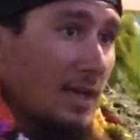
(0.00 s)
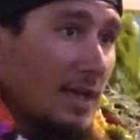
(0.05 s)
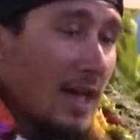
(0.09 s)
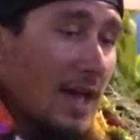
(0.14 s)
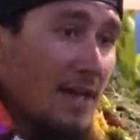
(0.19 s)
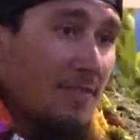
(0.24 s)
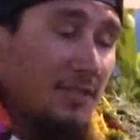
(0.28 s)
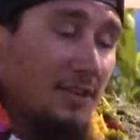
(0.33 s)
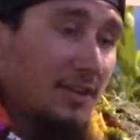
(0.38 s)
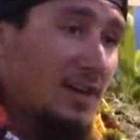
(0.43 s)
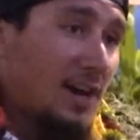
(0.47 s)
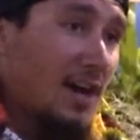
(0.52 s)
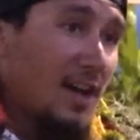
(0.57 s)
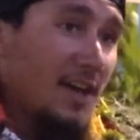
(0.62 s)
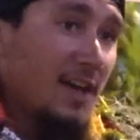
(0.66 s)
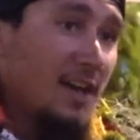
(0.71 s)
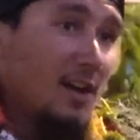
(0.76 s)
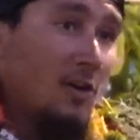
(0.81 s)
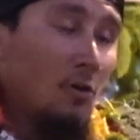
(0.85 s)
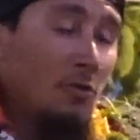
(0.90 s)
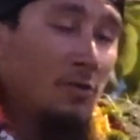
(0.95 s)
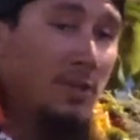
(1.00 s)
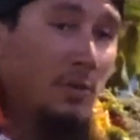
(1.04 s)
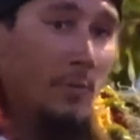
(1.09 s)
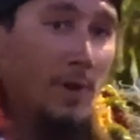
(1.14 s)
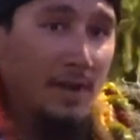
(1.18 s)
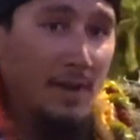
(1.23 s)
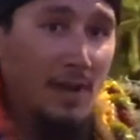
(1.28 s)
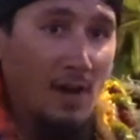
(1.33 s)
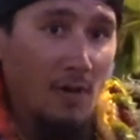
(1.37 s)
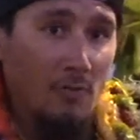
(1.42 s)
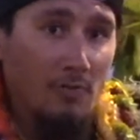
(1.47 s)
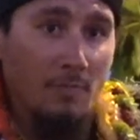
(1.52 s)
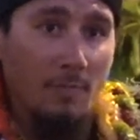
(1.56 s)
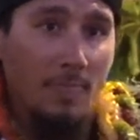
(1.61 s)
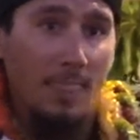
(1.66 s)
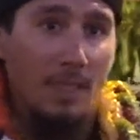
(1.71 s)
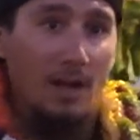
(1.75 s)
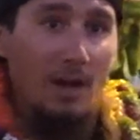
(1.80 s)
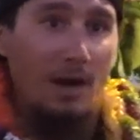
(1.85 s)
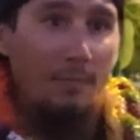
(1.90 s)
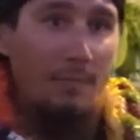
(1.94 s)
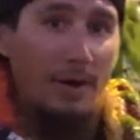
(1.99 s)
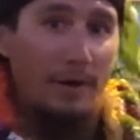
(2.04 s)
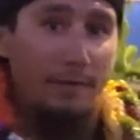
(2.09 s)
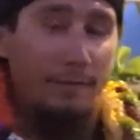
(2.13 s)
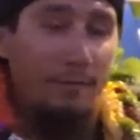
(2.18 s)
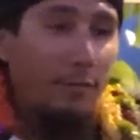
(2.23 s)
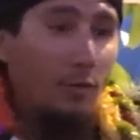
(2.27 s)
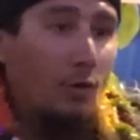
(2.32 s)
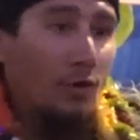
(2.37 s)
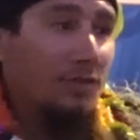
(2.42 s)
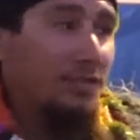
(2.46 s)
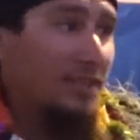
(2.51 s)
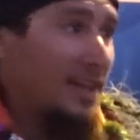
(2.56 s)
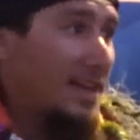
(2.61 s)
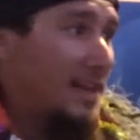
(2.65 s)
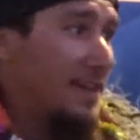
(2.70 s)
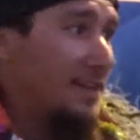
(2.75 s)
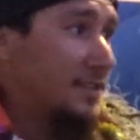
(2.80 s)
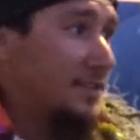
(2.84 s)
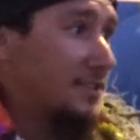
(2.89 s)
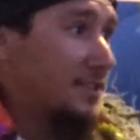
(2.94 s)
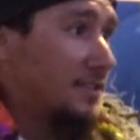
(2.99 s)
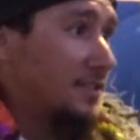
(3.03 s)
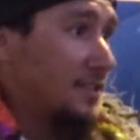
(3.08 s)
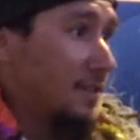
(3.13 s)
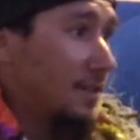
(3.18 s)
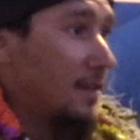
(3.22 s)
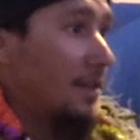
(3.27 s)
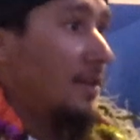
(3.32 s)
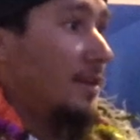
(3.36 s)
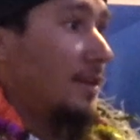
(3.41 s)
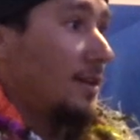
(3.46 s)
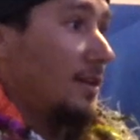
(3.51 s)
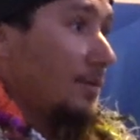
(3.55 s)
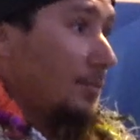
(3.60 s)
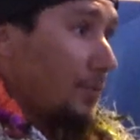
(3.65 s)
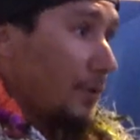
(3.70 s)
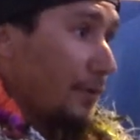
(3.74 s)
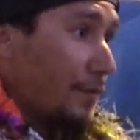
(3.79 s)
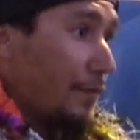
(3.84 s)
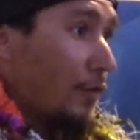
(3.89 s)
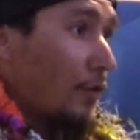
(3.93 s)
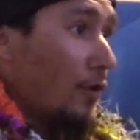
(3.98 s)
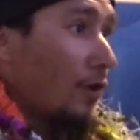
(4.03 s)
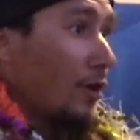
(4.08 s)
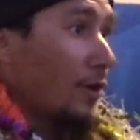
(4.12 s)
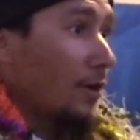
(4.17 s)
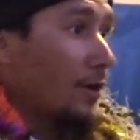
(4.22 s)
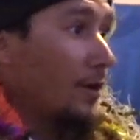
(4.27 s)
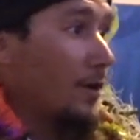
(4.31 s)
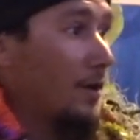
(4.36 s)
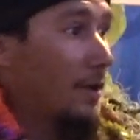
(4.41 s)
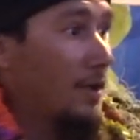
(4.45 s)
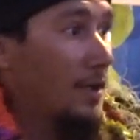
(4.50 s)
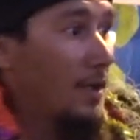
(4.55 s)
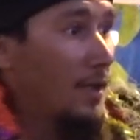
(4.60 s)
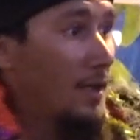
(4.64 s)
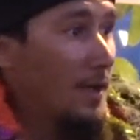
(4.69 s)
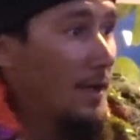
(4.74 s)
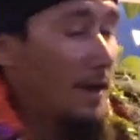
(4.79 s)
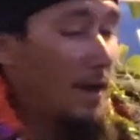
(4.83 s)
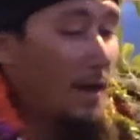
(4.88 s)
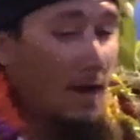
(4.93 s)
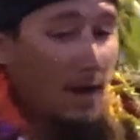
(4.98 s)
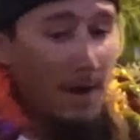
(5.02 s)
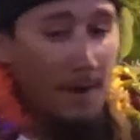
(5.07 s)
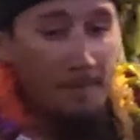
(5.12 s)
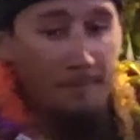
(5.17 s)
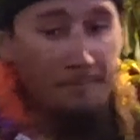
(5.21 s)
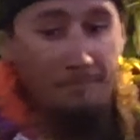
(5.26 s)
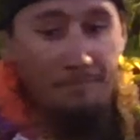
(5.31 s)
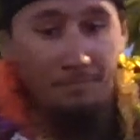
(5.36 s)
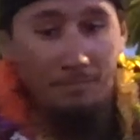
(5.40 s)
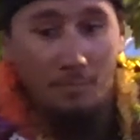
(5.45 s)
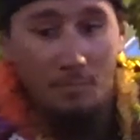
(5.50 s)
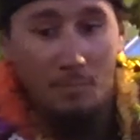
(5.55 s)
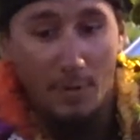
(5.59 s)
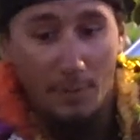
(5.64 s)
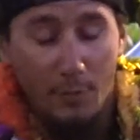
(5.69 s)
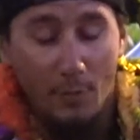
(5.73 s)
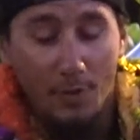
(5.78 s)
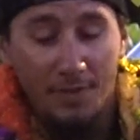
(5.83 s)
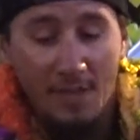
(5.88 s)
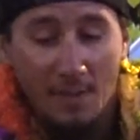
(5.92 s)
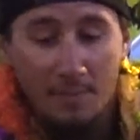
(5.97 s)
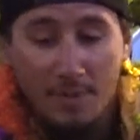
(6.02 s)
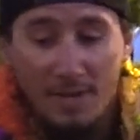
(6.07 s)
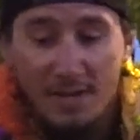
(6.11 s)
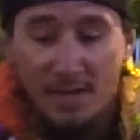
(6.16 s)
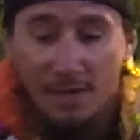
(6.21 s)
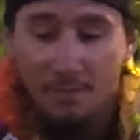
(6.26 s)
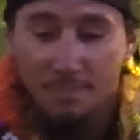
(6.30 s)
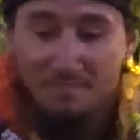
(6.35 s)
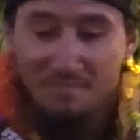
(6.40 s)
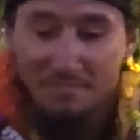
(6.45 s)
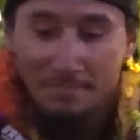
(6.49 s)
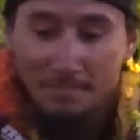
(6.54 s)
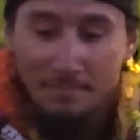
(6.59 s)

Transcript: And the kahea only went out about four days before, um, before that meeting.